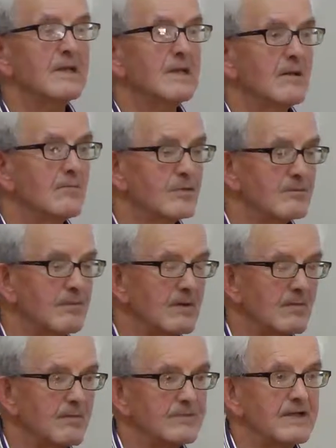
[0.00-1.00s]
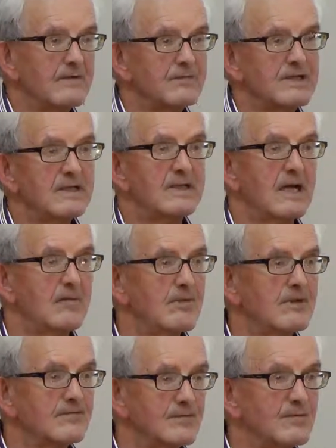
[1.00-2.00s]
But that way, I met
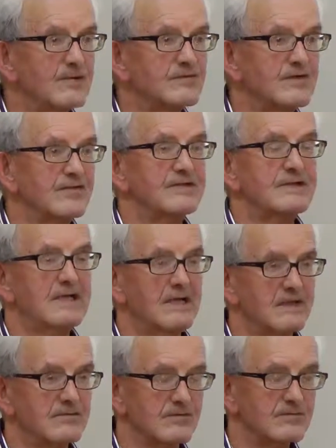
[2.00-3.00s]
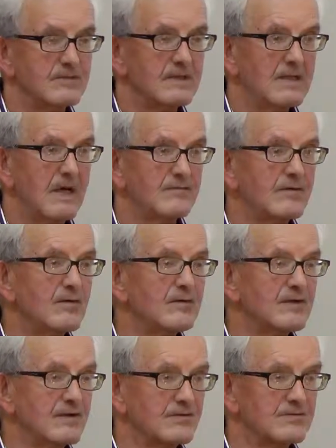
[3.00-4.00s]
some interesting characters. Although in
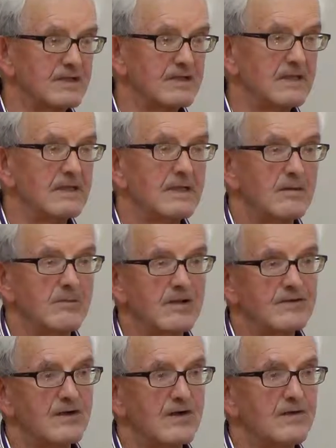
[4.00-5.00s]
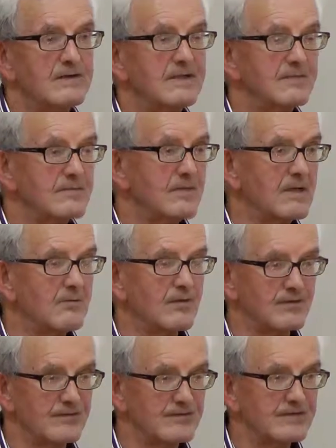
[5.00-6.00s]
Australia, my daughter lived in Melbourne
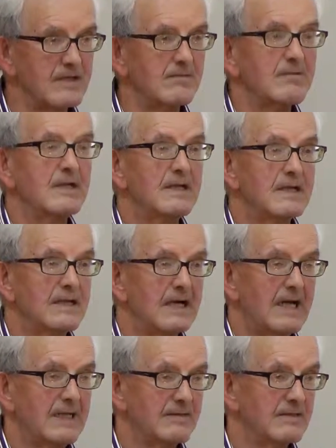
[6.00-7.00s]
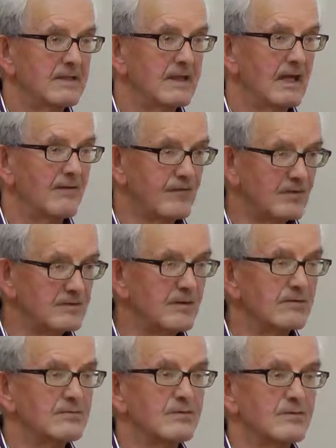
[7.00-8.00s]
at the time, and I found out
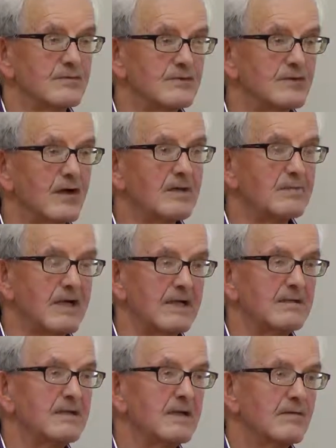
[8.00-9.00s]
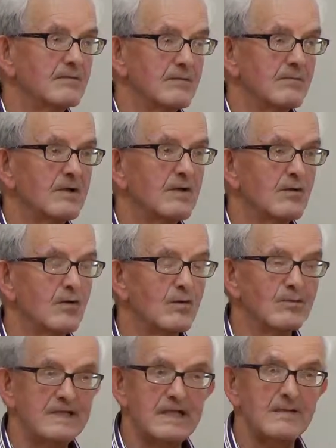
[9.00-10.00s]
there was a dying man from
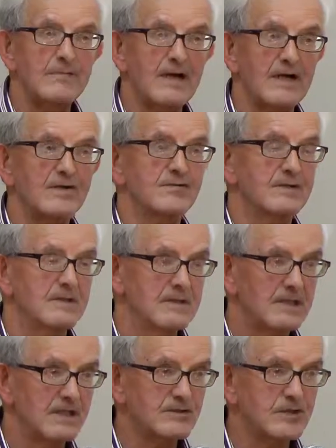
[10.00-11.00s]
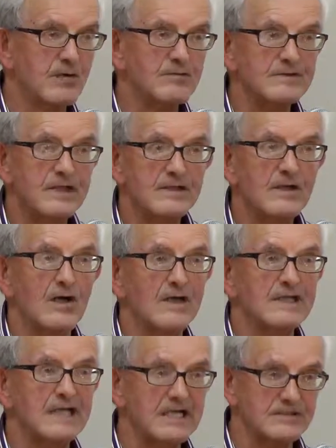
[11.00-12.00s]
Culmcale Parish, a townland called
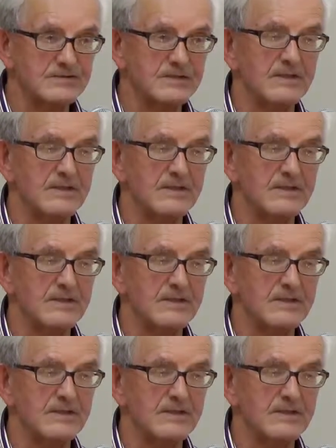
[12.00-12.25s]
Gelsha.